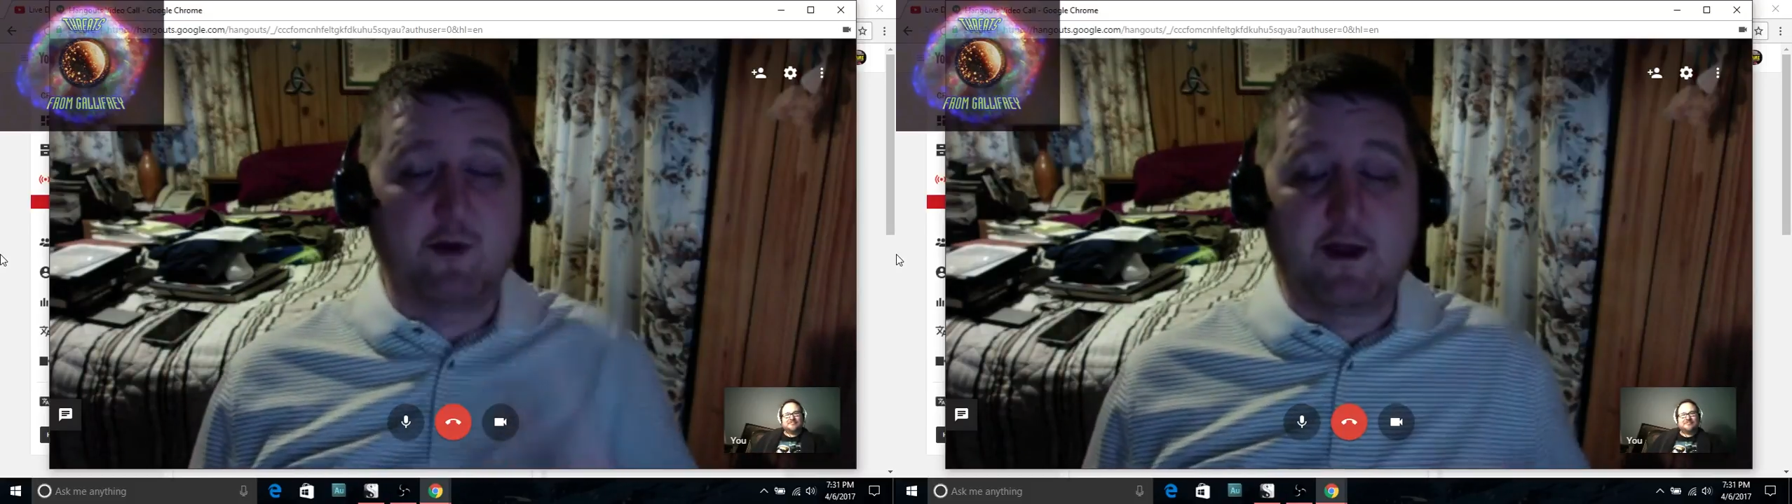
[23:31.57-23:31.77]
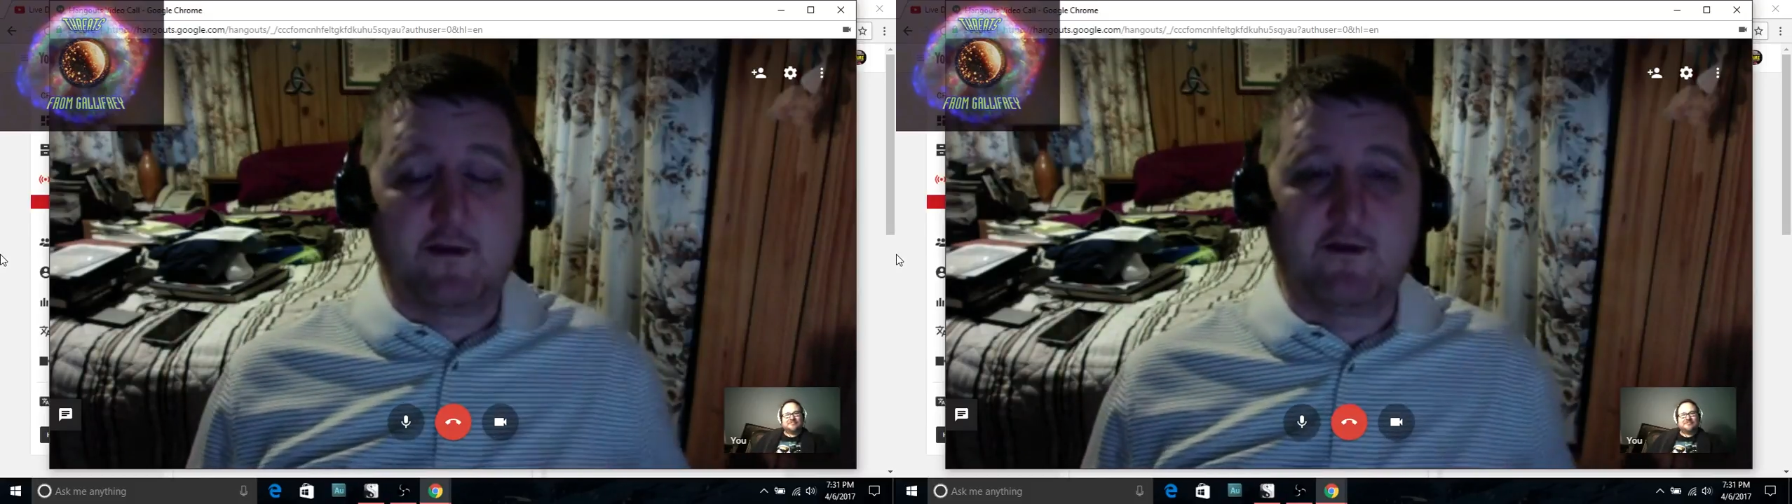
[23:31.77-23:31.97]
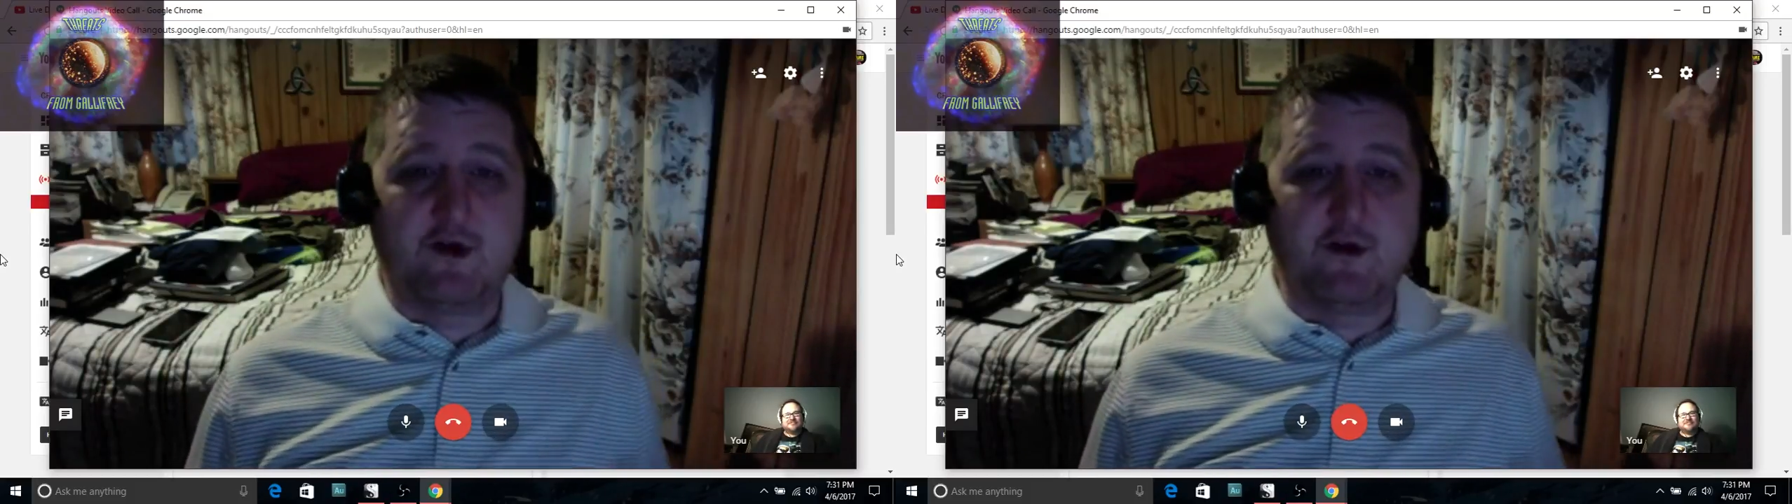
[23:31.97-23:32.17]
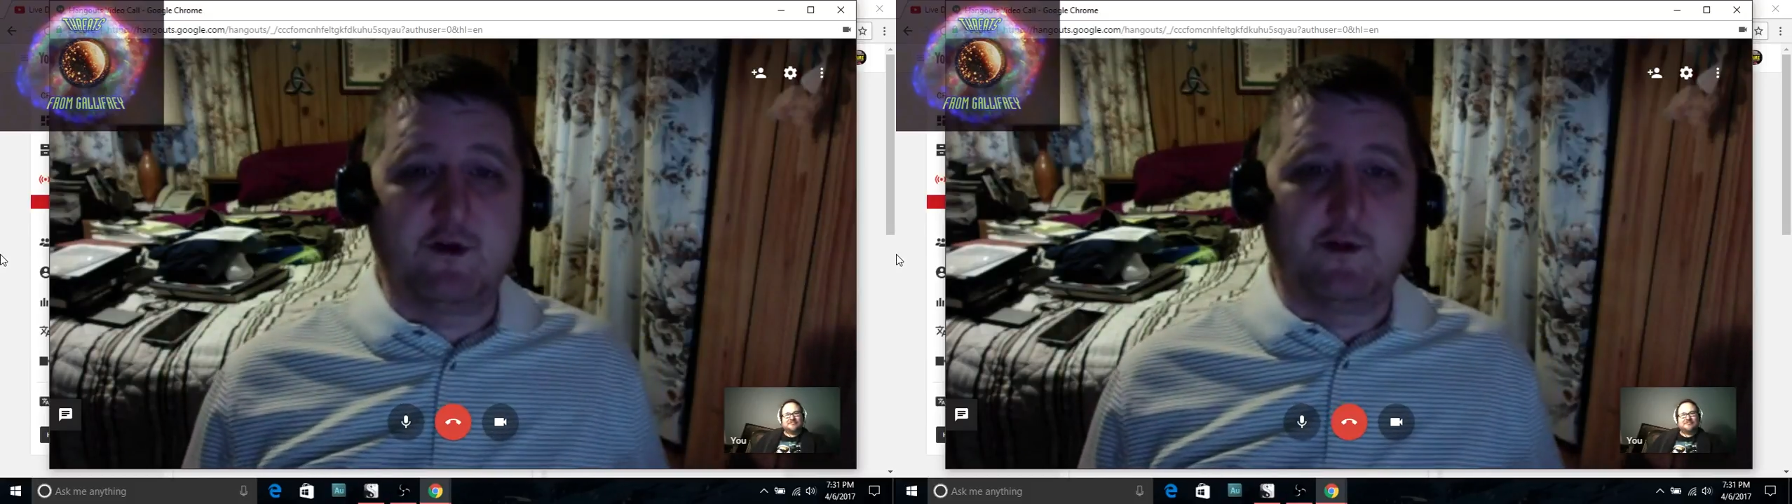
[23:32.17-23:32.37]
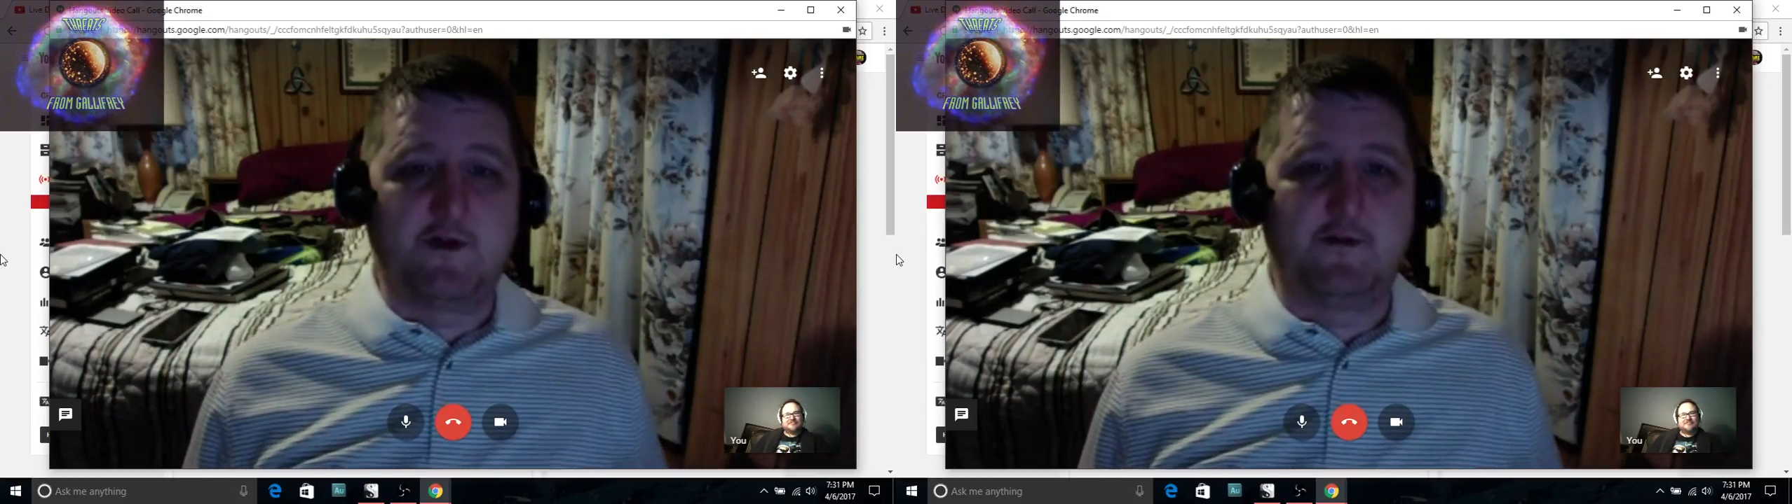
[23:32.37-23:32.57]
ever do a
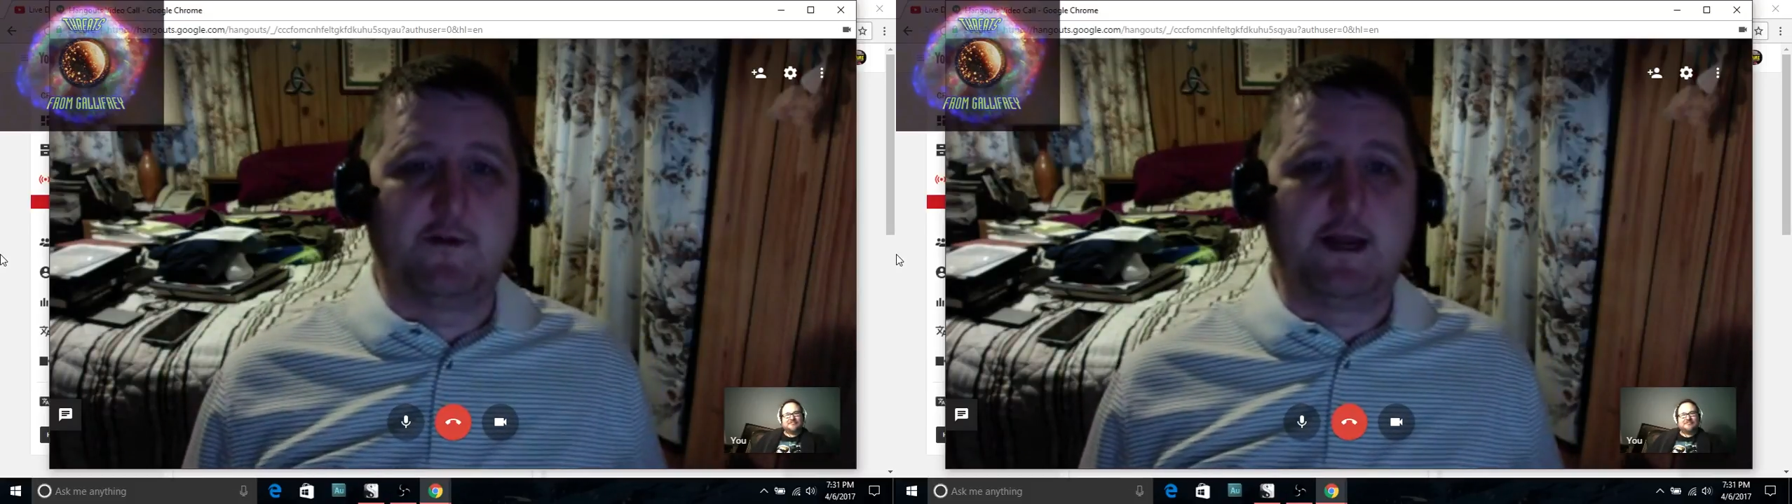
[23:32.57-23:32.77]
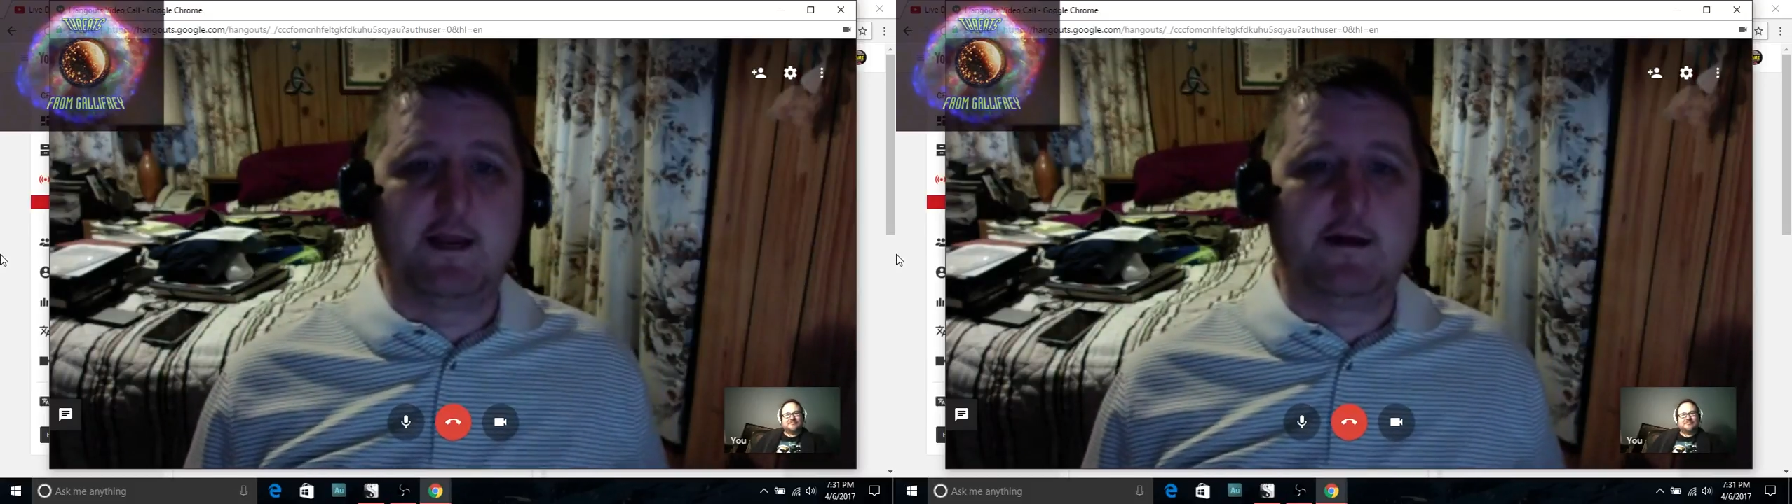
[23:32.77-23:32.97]
multimedia